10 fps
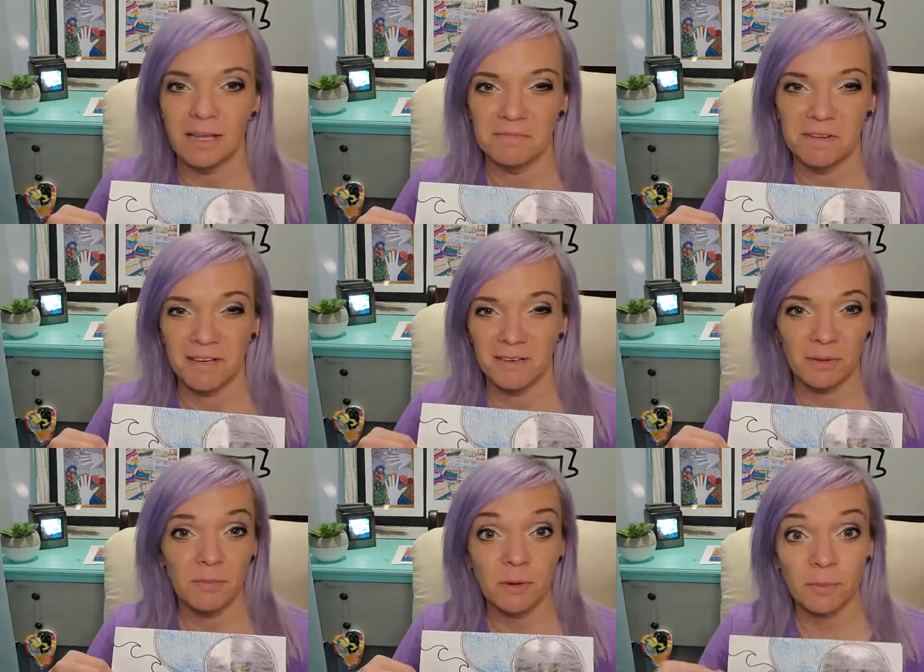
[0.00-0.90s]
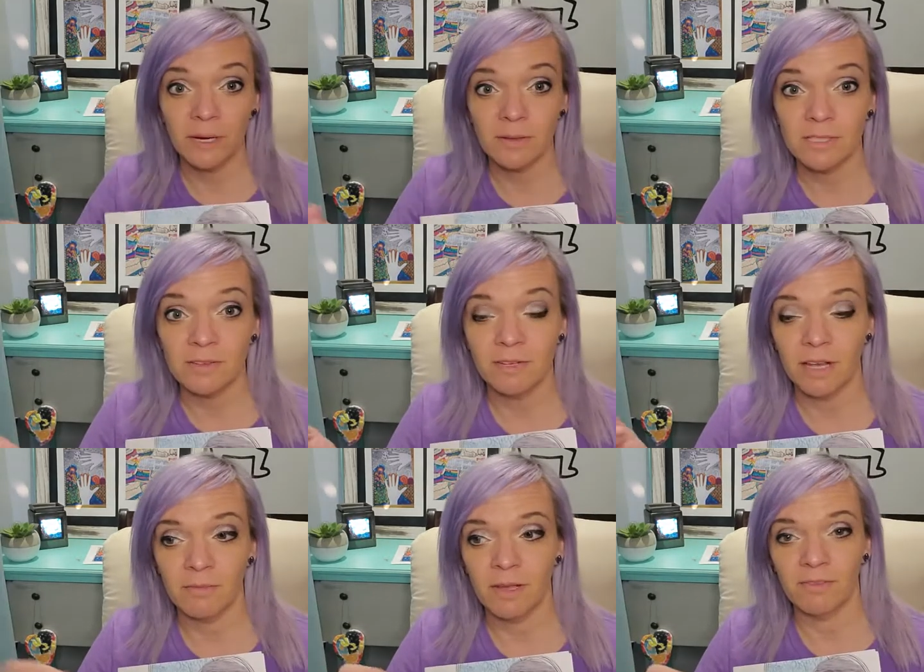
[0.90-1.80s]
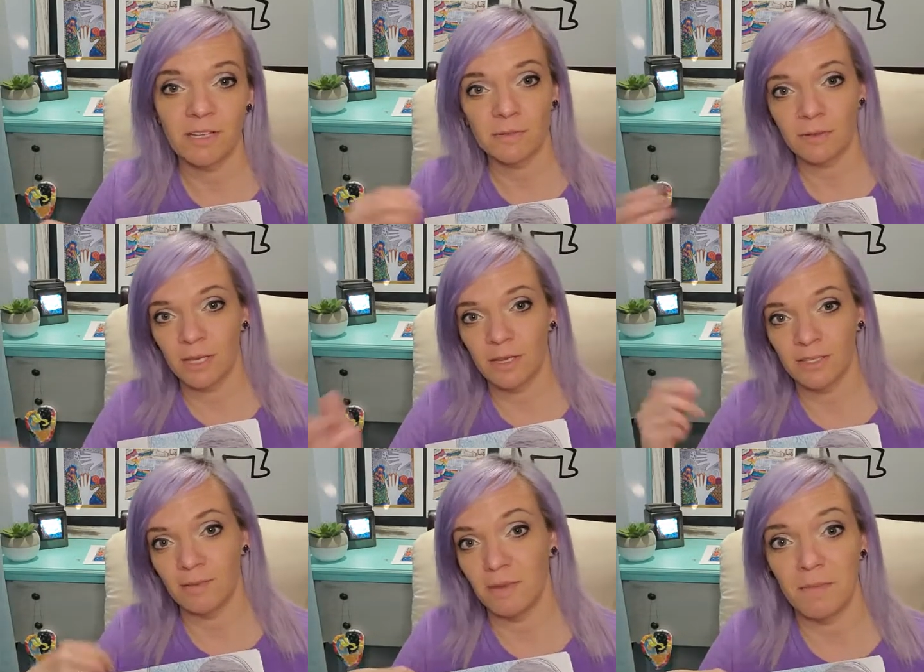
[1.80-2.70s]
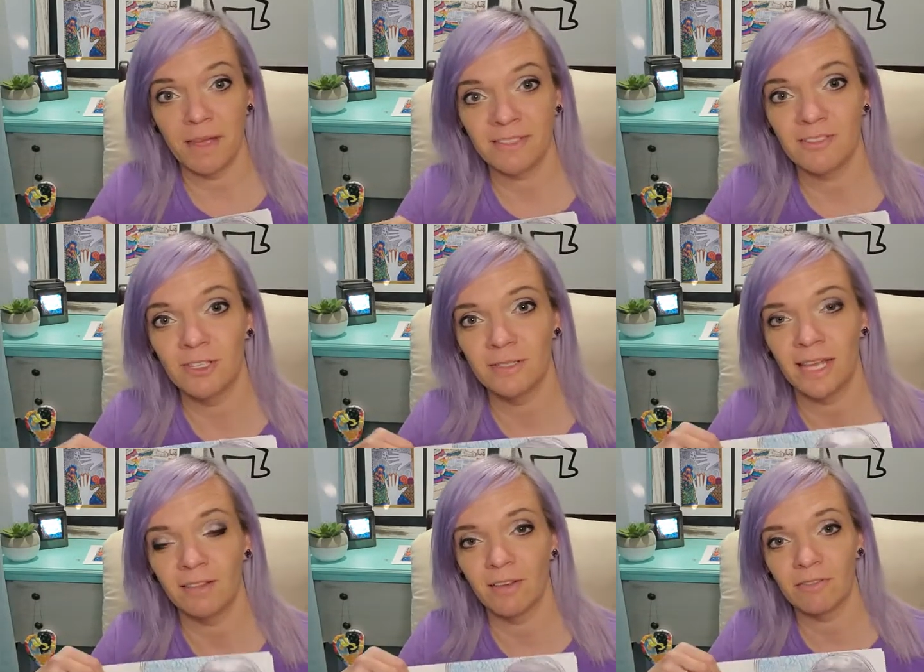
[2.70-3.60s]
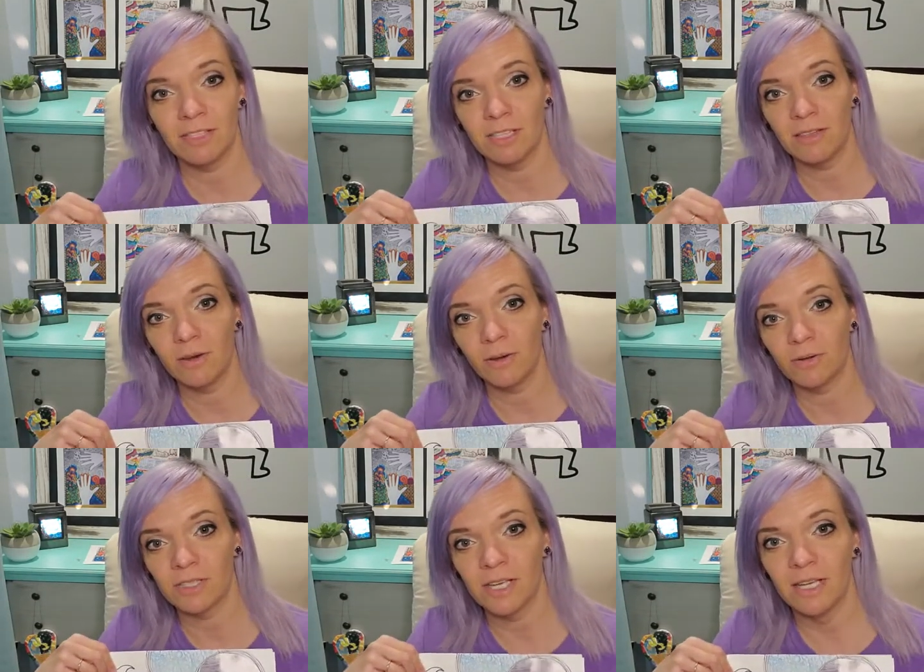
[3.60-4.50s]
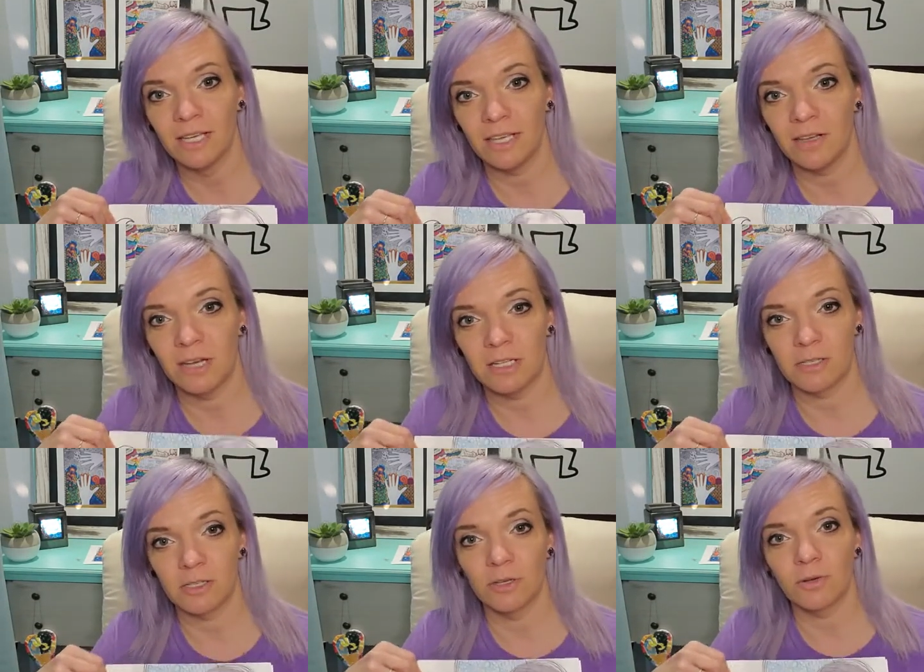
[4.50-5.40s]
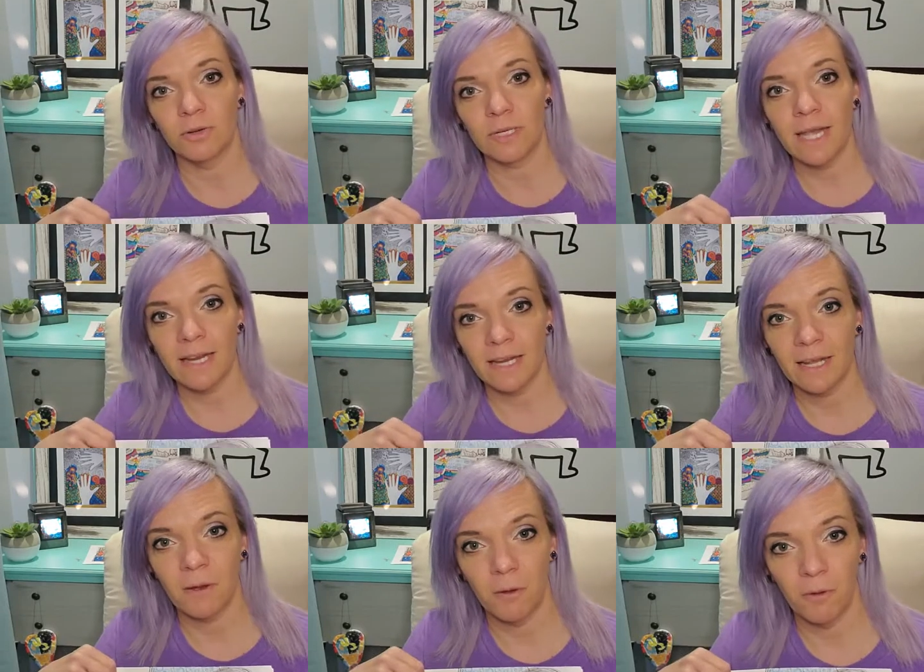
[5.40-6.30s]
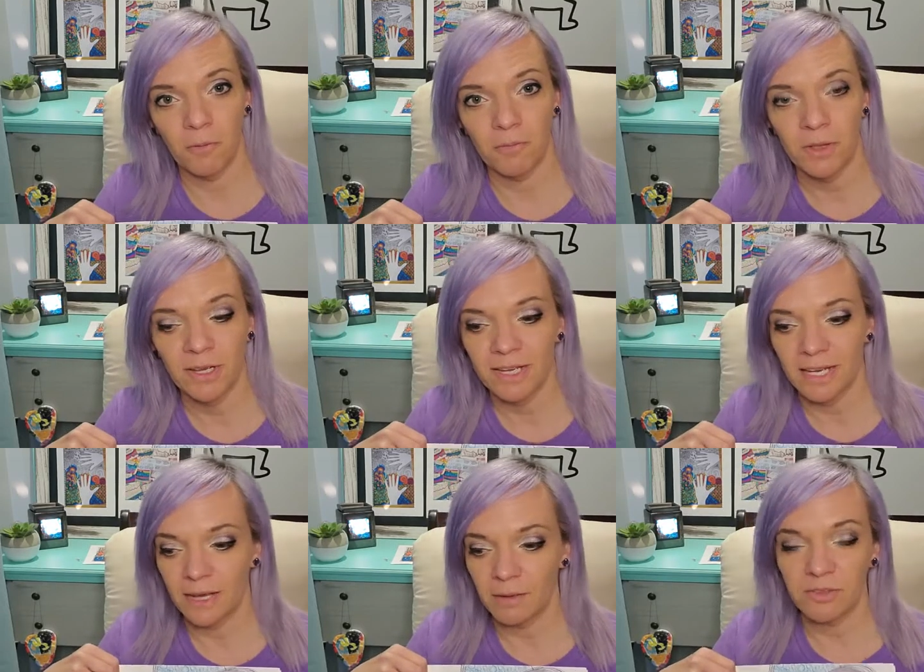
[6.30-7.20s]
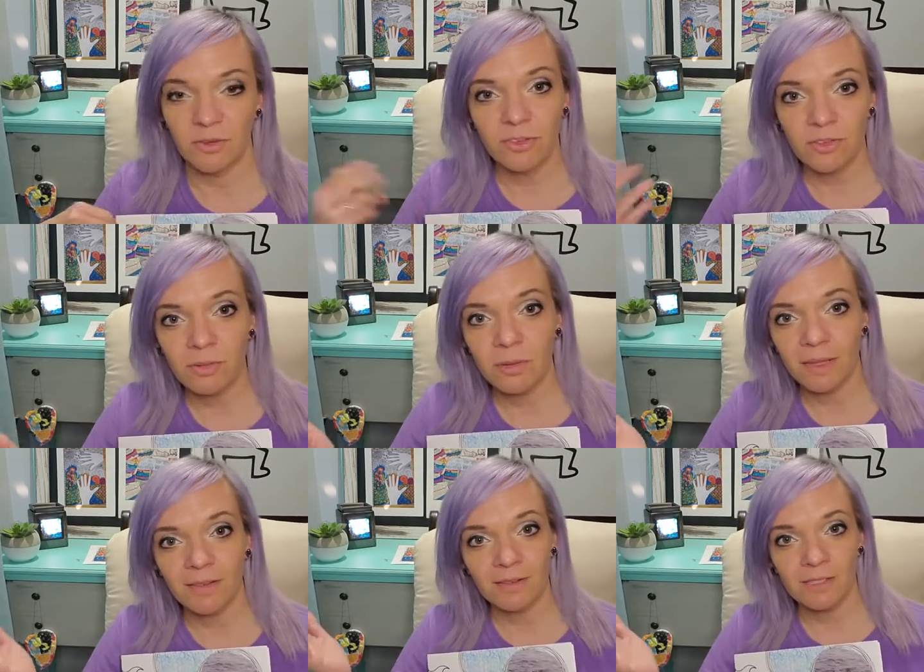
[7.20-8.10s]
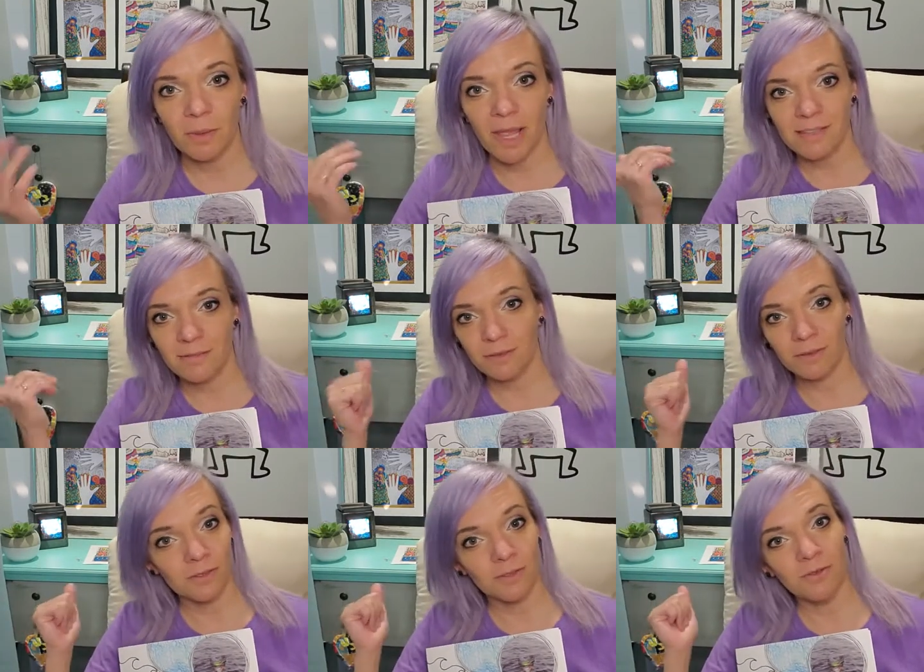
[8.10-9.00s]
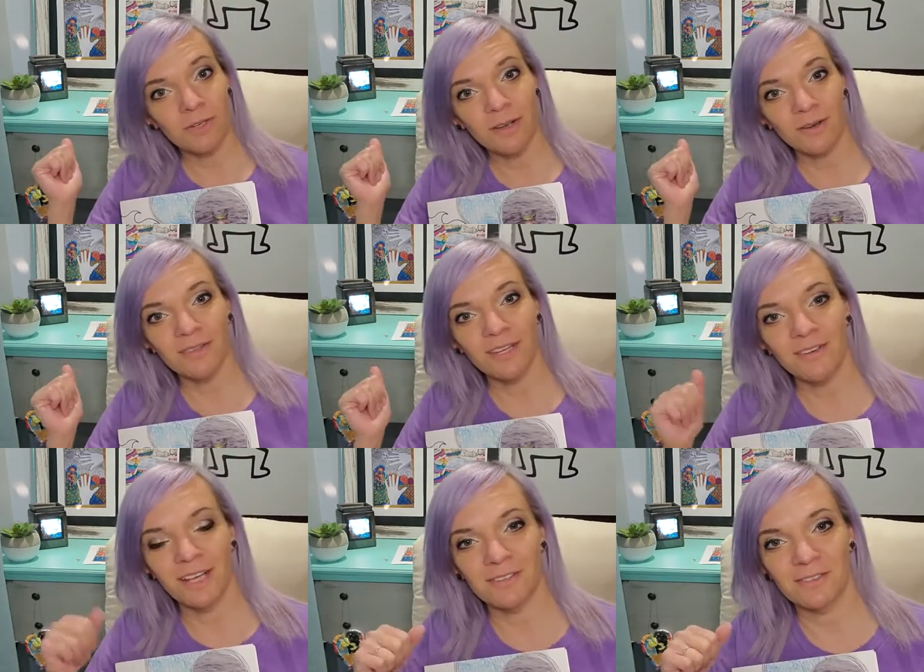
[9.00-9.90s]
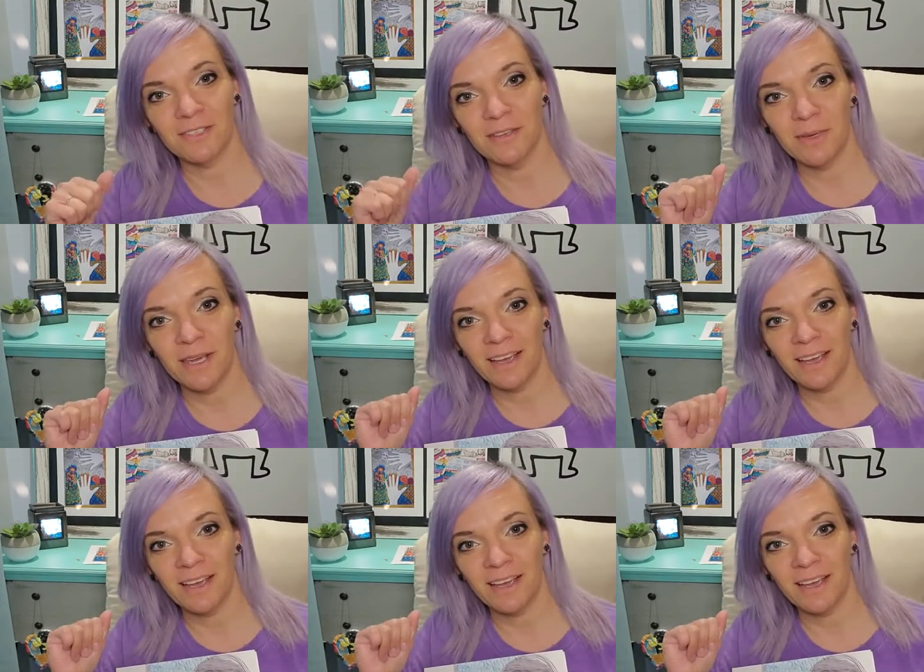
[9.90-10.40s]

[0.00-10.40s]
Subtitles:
some of your parents even have me on Facebook. They could send me messages. I love to see those that you guys are still creating at home. So this will be my little space, my little studio that you guys will see me at